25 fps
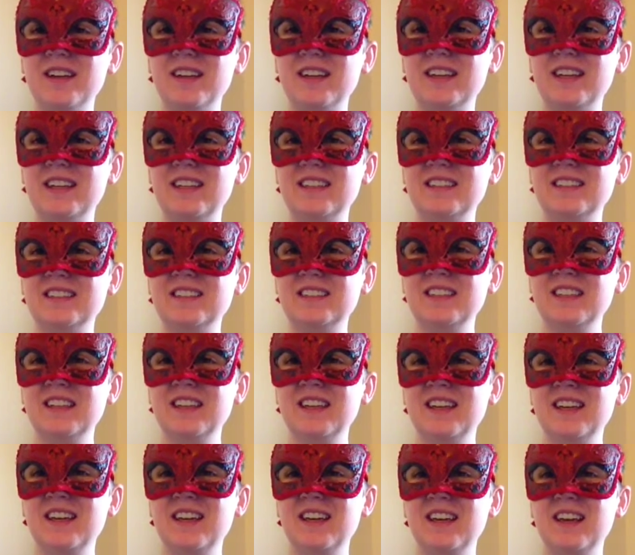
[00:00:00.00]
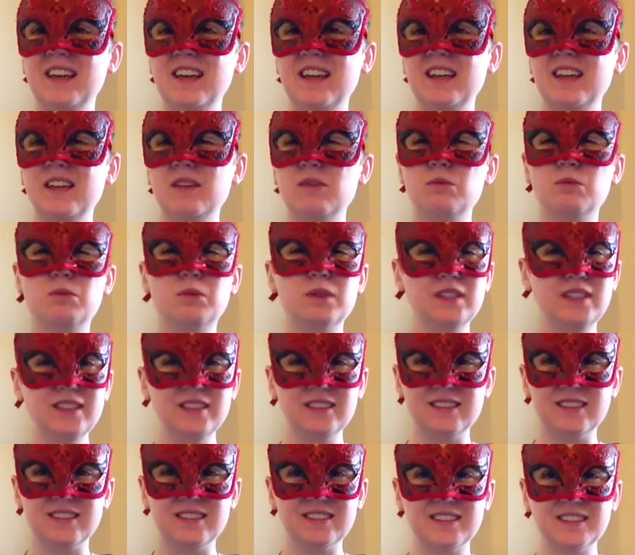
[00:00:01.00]
is he
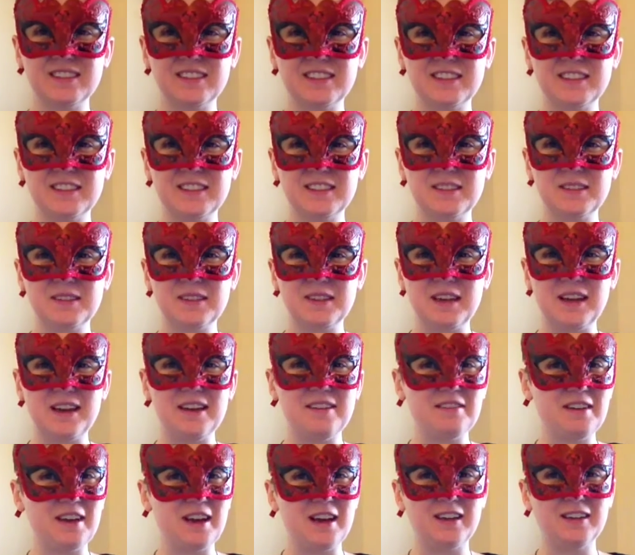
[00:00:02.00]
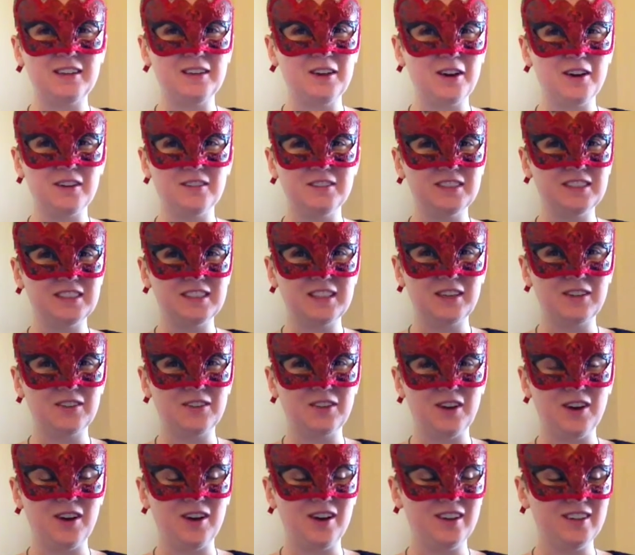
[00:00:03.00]
wouldn't have had an office down
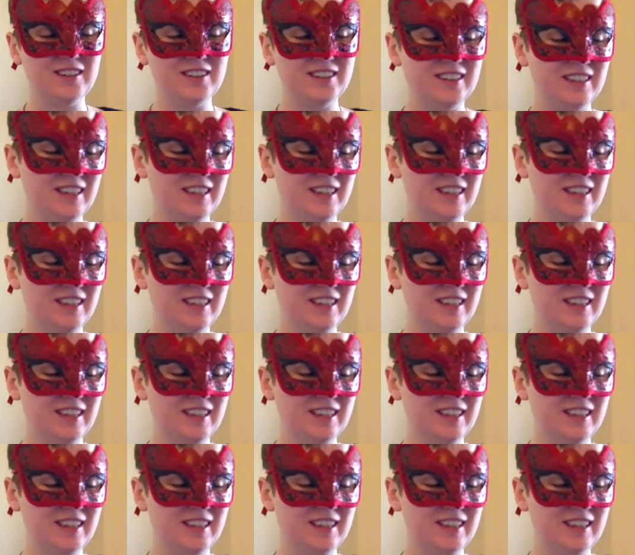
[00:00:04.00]
the hall.